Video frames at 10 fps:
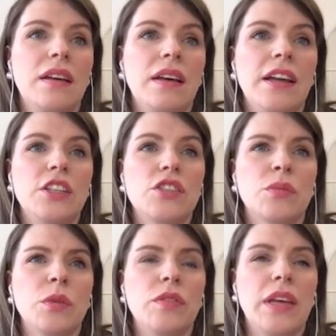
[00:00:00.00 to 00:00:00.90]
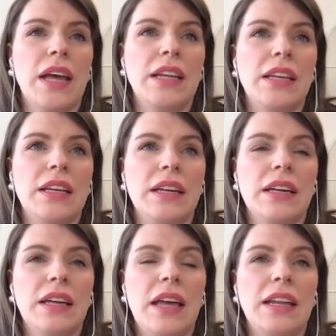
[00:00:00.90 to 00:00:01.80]
and just removing any
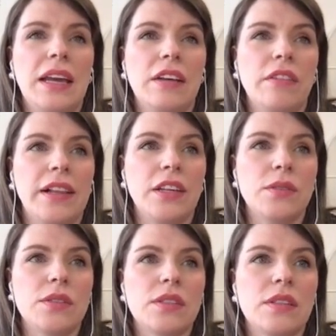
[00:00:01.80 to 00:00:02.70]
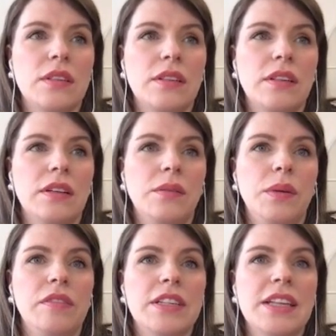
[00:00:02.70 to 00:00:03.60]
NAN values.
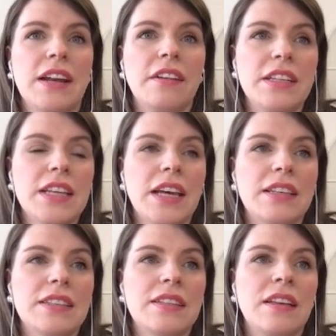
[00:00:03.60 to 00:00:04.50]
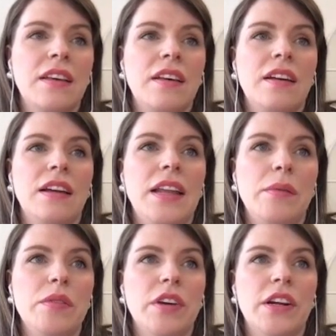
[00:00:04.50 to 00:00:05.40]
We'll reset our index, and now
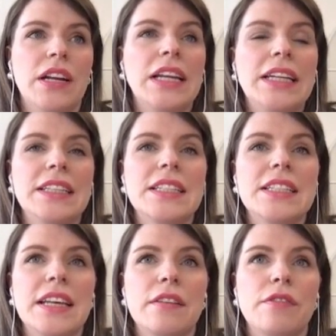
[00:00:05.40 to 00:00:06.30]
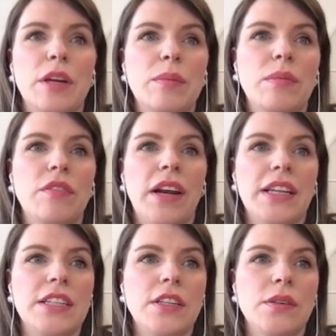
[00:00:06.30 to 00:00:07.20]
we've got our cleaned data frame ready
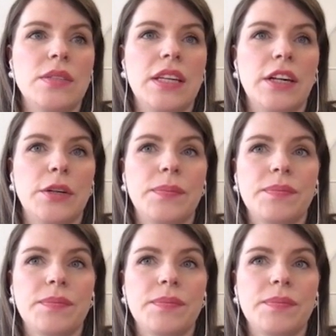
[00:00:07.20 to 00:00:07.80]
to use here.